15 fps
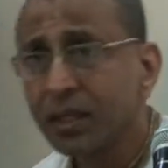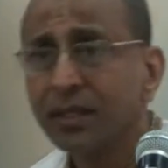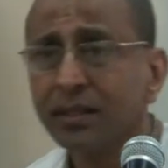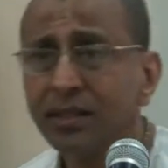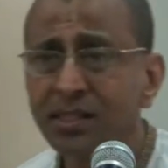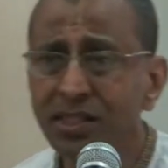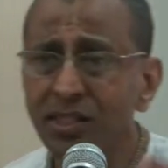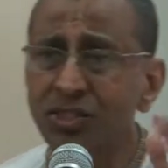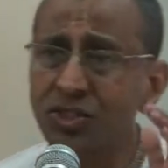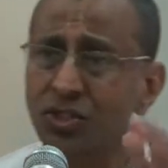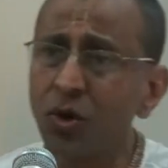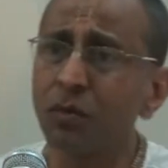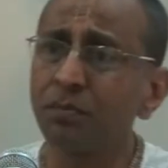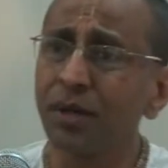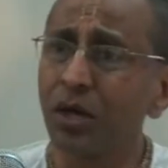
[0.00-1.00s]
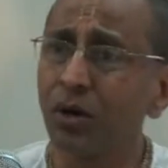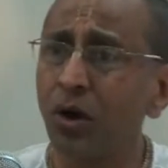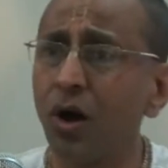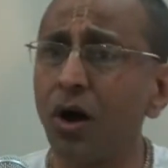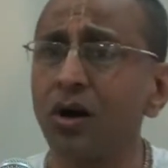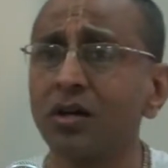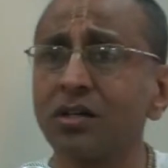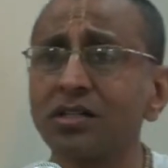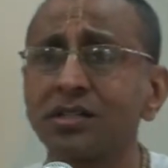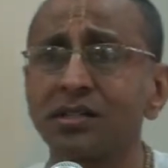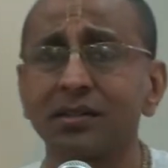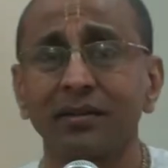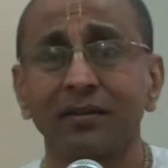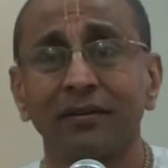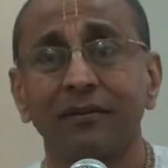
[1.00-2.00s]
This is so
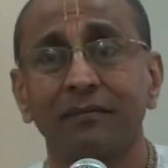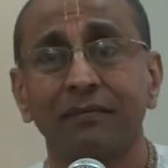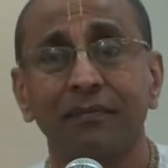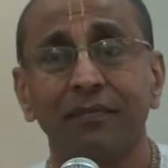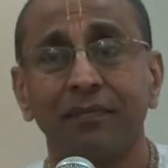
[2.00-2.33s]
because